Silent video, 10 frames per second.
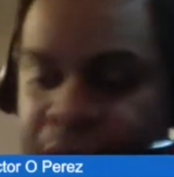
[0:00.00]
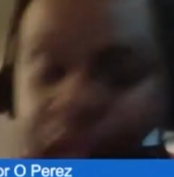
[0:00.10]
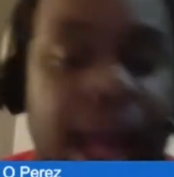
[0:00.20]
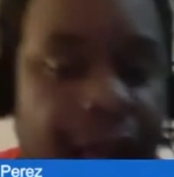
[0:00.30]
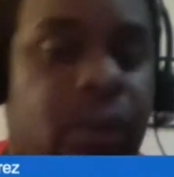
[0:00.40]

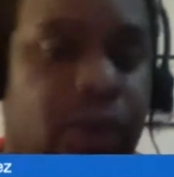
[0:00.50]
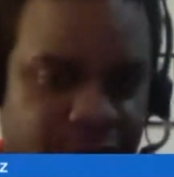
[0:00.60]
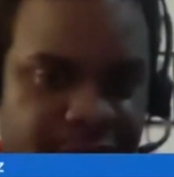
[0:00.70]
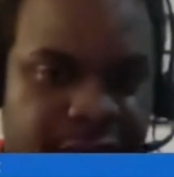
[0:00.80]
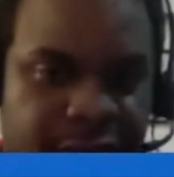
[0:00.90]
which
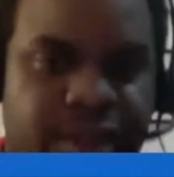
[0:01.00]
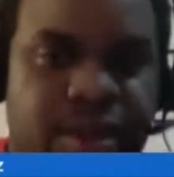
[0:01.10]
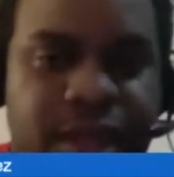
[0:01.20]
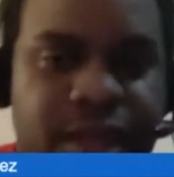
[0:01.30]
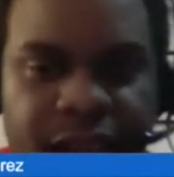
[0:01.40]
again led to his
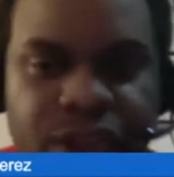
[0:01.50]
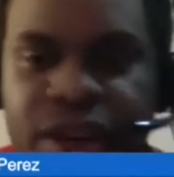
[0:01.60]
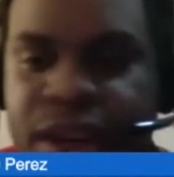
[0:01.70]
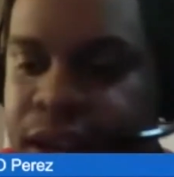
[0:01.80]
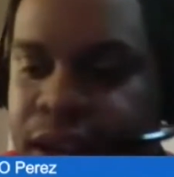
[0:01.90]

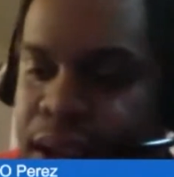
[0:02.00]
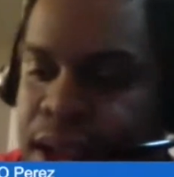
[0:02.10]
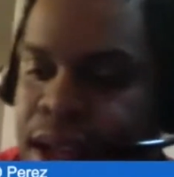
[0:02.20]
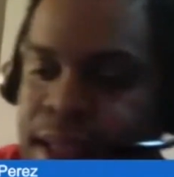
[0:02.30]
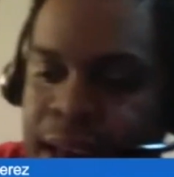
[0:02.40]
election,
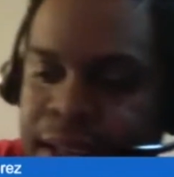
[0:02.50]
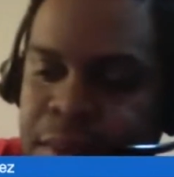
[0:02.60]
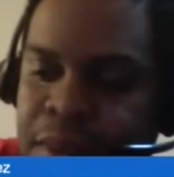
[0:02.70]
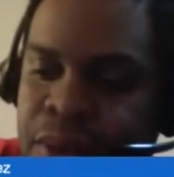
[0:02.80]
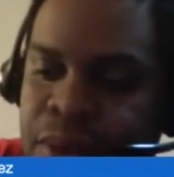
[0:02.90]
that I said
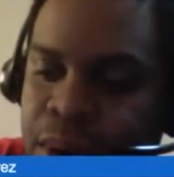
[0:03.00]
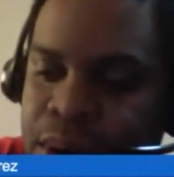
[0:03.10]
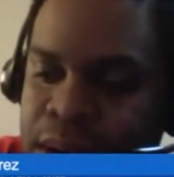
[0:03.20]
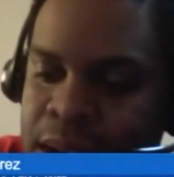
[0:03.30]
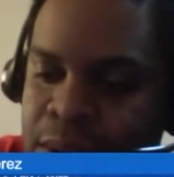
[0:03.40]
before,
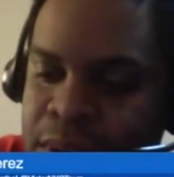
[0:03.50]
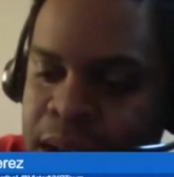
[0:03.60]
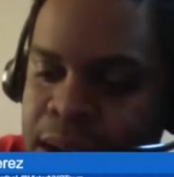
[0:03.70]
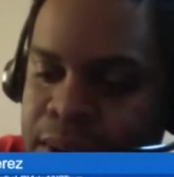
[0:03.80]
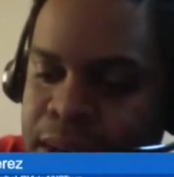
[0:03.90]
with the
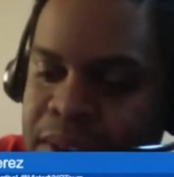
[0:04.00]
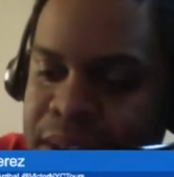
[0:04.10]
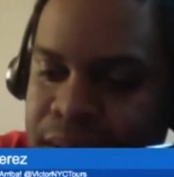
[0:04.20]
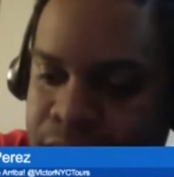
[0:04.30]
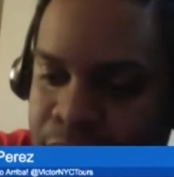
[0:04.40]
Eagle Sevens.